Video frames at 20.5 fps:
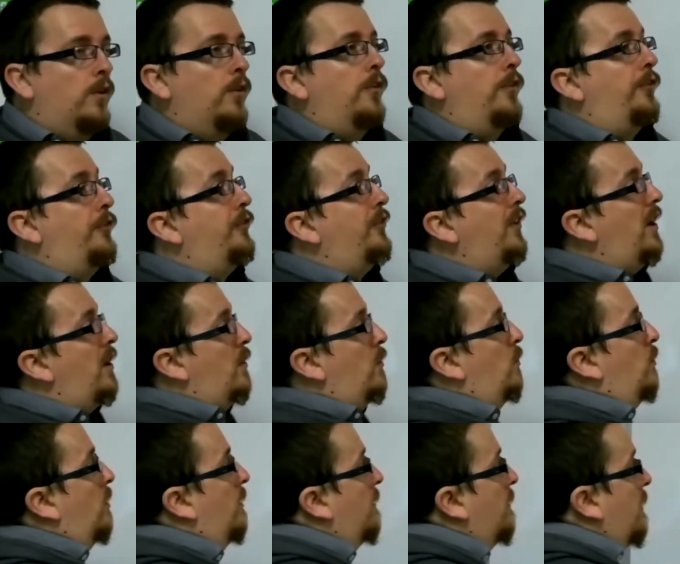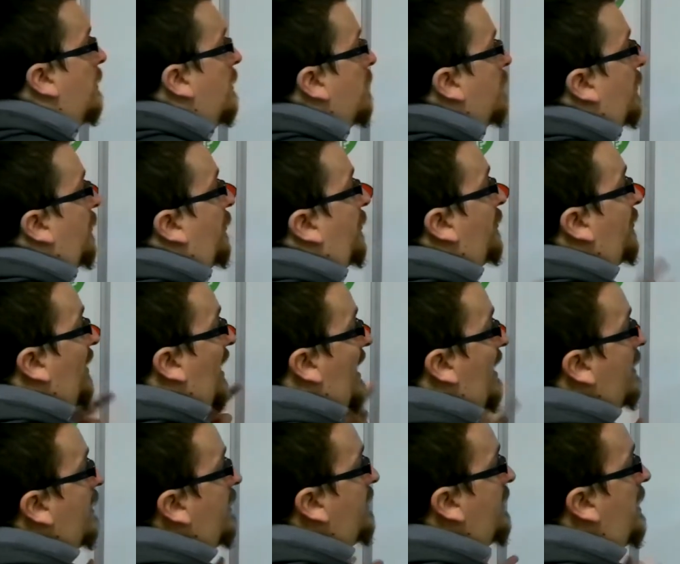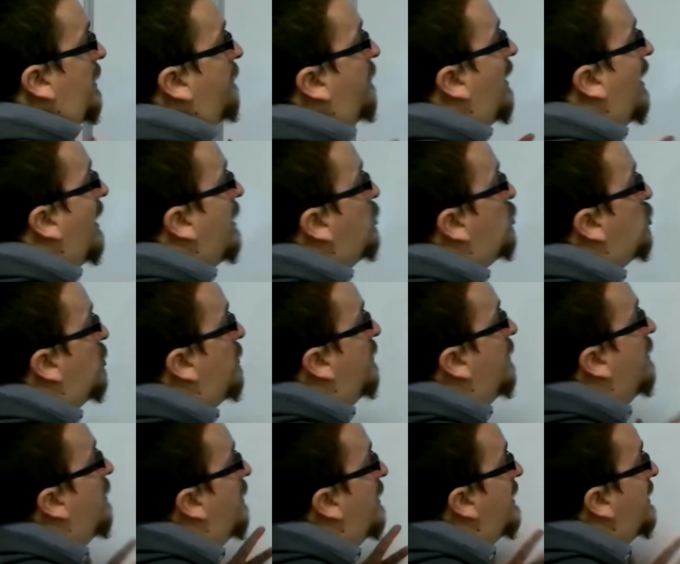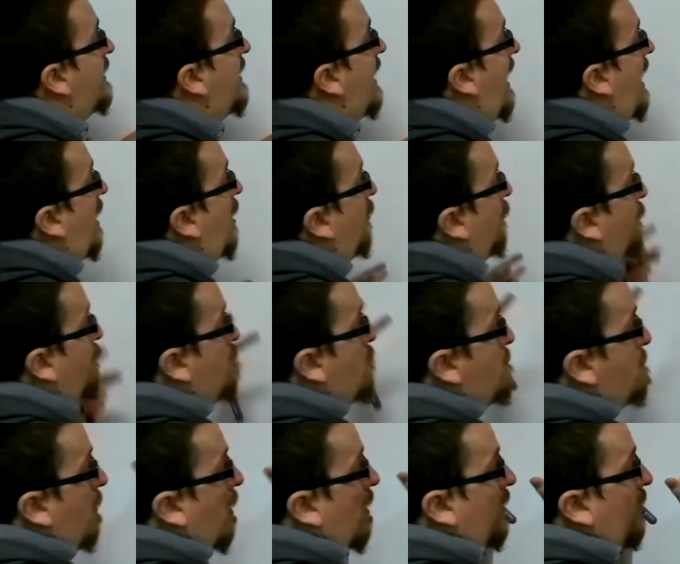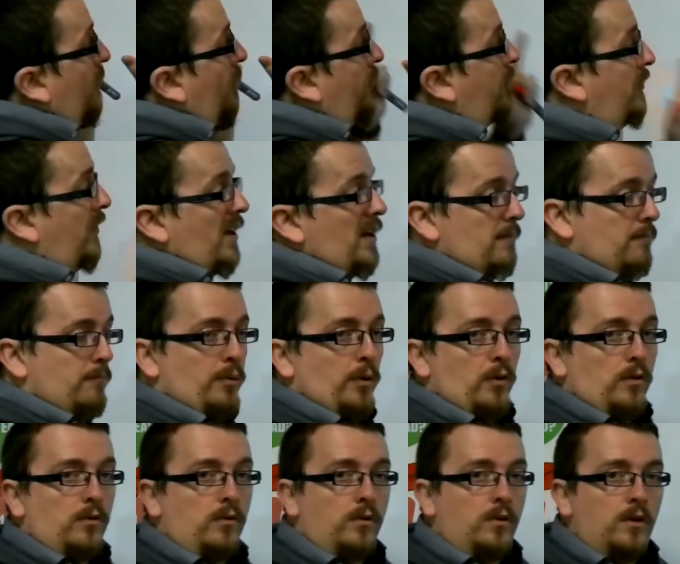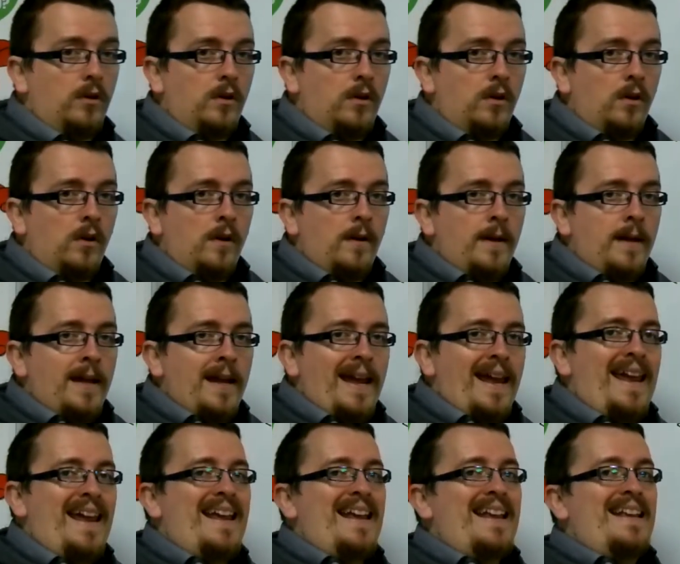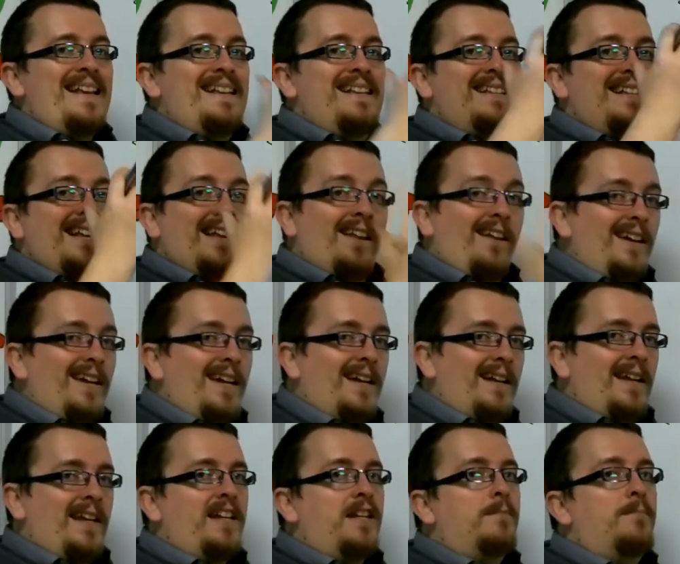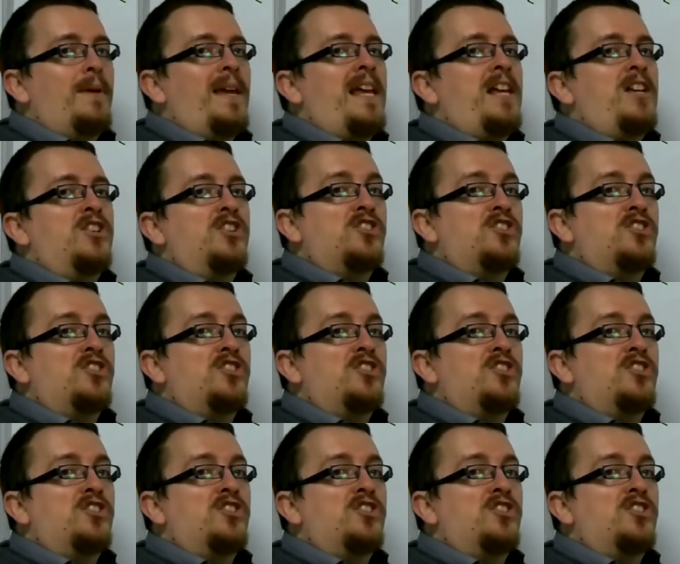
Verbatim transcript: So the standard deviation that I get from my sample is likely to be